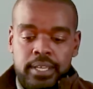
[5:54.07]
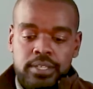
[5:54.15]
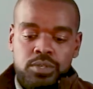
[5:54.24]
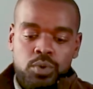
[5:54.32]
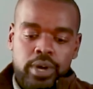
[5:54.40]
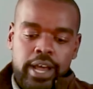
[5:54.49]

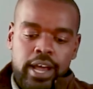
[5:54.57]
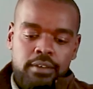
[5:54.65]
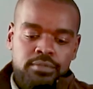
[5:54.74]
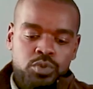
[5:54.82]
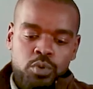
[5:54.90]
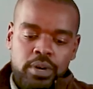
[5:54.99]
So I
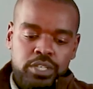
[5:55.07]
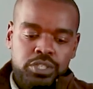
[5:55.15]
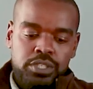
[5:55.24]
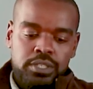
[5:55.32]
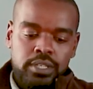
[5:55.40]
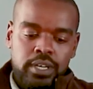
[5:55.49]
have so
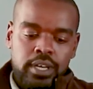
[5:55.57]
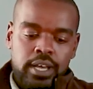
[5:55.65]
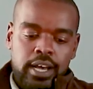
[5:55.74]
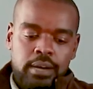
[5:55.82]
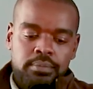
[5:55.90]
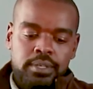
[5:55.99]
much,
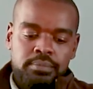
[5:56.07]
I'm,